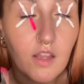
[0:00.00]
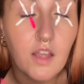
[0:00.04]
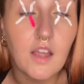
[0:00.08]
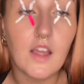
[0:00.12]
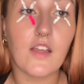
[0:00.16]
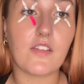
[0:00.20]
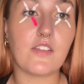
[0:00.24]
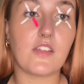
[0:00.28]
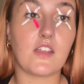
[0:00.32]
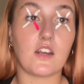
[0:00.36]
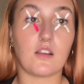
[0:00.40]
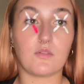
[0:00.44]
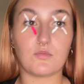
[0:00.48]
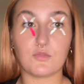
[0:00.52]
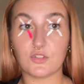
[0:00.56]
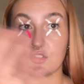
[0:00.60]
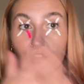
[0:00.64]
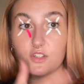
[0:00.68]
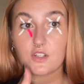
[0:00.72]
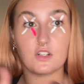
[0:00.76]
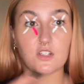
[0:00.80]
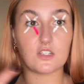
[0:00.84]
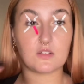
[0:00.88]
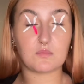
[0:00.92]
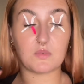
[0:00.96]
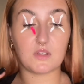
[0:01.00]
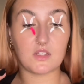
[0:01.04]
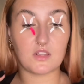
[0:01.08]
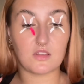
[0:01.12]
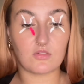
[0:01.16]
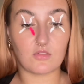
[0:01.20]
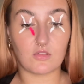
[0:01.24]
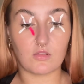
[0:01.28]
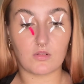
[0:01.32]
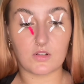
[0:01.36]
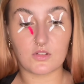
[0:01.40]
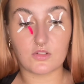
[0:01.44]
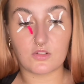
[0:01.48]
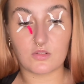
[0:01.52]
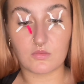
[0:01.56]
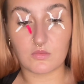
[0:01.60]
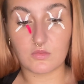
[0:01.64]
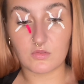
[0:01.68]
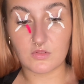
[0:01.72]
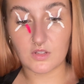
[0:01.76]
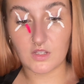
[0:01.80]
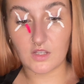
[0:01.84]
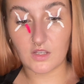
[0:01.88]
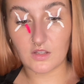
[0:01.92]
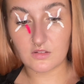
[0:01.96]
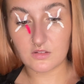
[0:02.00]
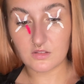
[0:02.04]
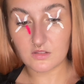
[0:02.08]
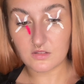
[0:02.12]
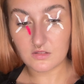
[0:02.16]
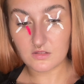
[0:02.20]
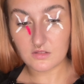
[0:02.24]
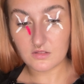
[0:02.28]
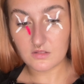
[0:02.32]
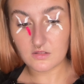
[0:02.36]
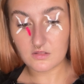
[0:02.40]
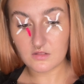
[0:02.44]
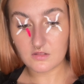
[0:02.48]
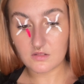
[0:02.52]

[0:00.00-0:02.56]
And then I'm just going to speed through and do all the others.